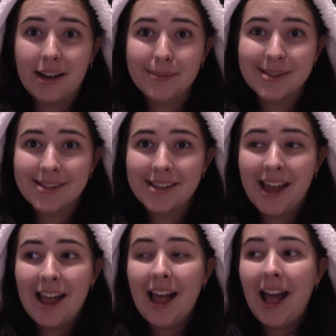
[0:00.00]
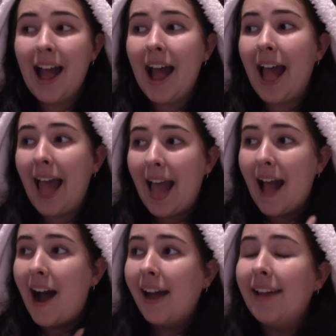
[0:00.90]
times,
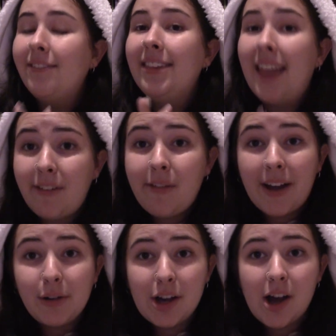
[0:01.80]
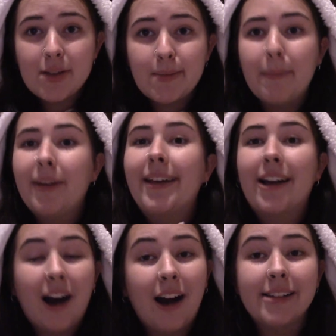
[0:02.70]
I have never found a cast member
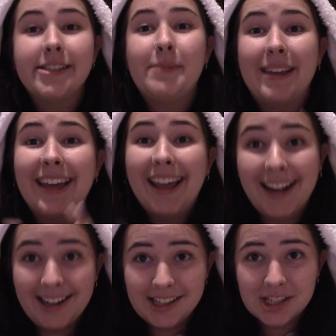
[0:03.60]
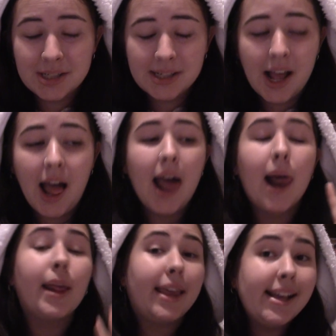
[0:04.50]
that can't speak English.
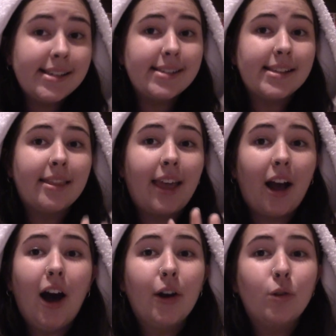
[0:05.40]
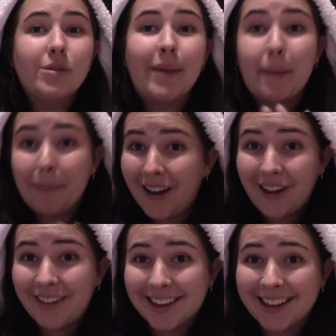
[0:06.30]
Yes, they can't all speak
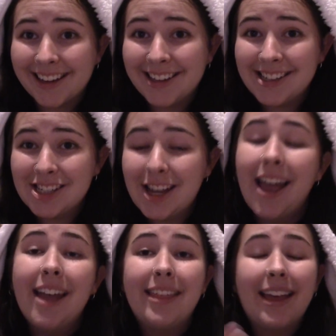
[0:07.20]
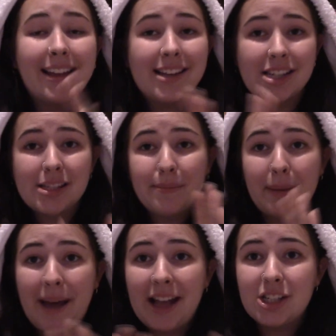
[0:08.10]
perfect English. Their English is a
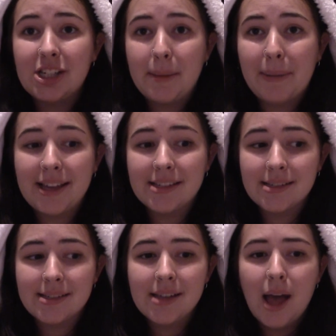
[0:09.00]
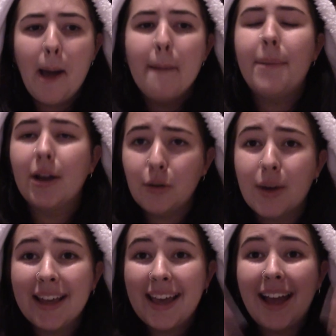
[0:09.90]
bit patchy in places, but you
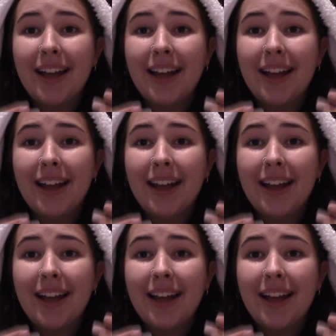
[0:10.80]
can